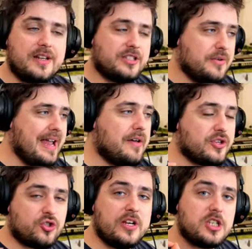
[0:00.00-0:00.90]
So now the
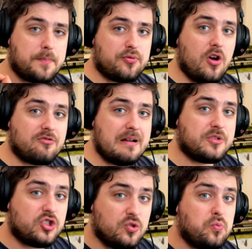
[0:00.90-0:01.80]
trains are programmed
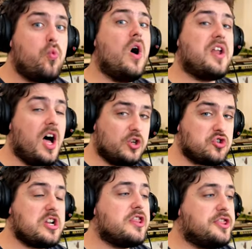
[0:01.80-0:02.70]
to do
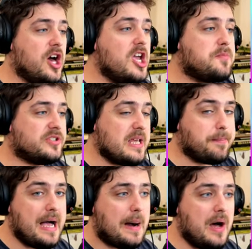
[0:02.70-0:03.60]
130%
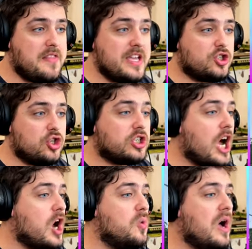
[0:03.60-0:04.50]
power. They should
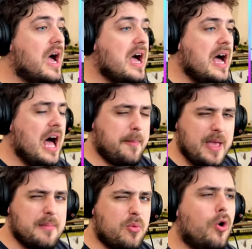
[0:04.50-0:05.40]
go a
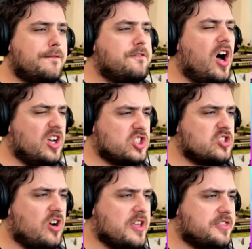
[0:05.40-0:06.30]
bit more
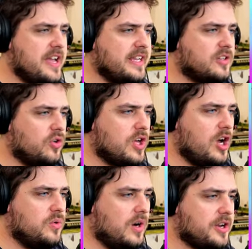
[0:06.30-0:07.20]
faster, I think.
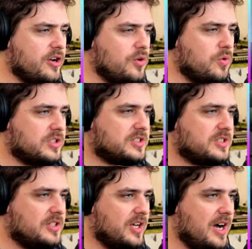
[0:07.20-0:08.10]
Although, I don't know what
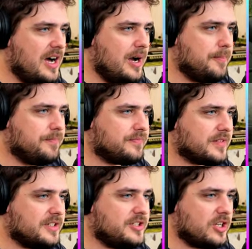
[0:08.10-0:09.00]
um,
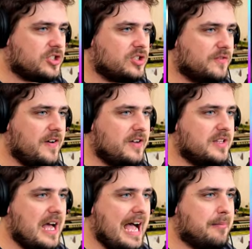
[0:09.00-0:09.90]
Duchess of
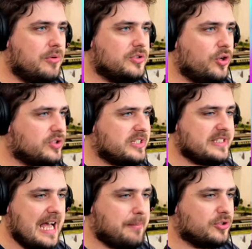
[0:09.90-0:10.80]
Hamilton, not
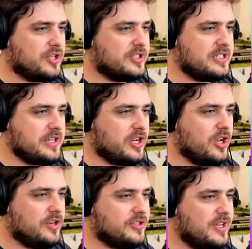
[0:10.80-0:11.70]
Hamilton, Sutherland.